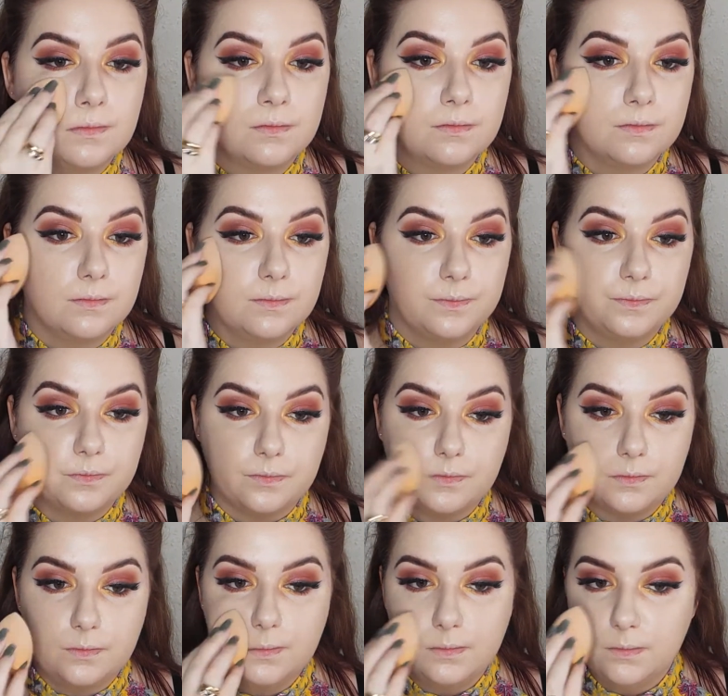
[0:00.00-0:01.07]
and it gives
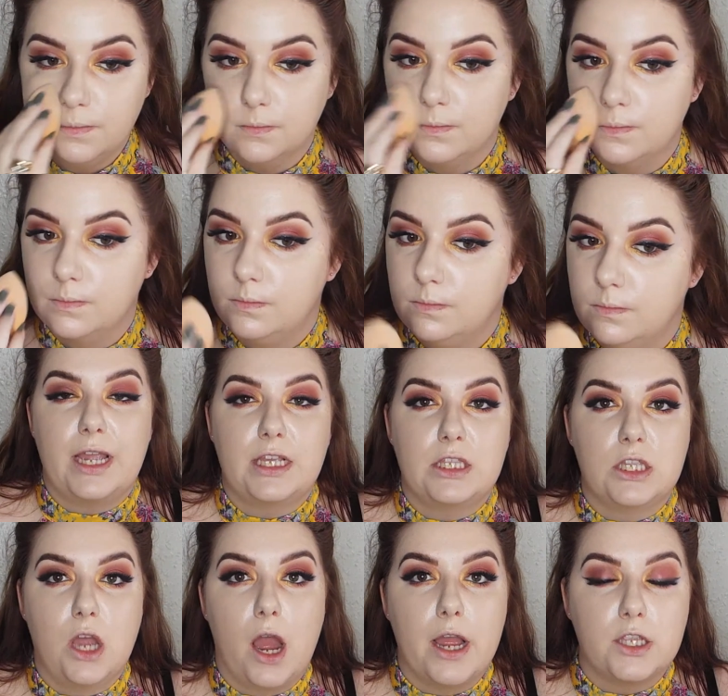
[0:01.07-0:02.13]
the skin such a
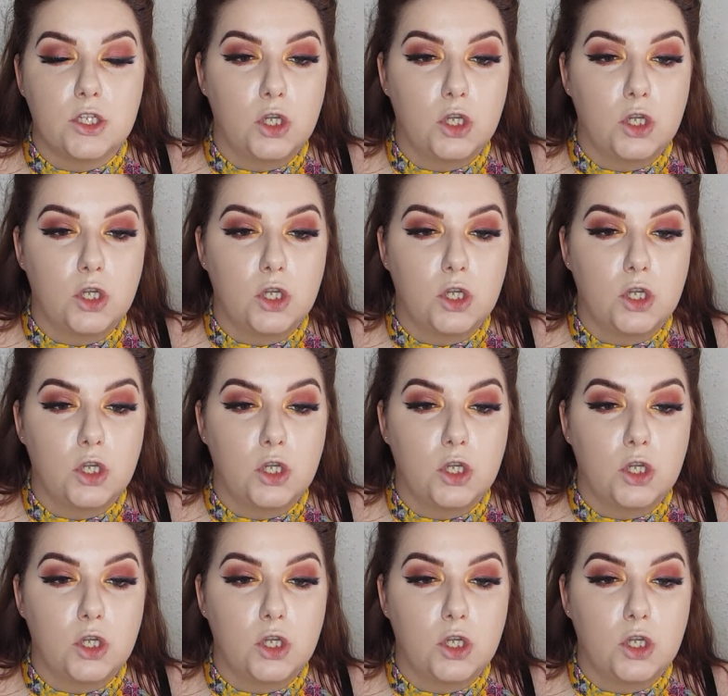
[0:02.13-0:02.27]
nice,